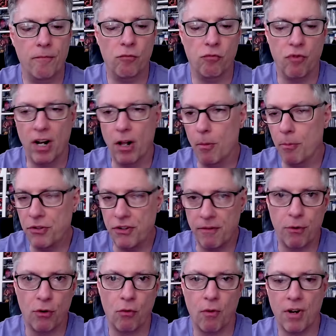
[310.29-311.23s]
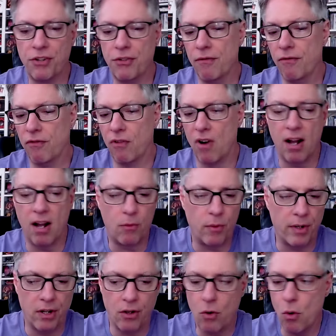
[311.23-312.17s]
realms of progressive rock
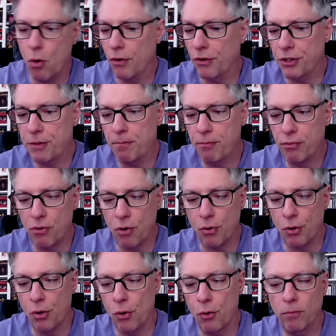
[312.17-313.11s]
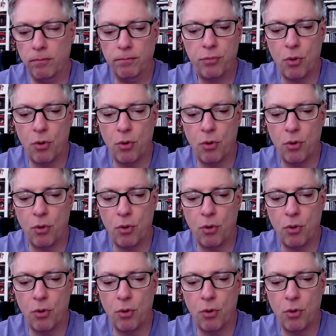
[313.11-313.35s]
where you call this proto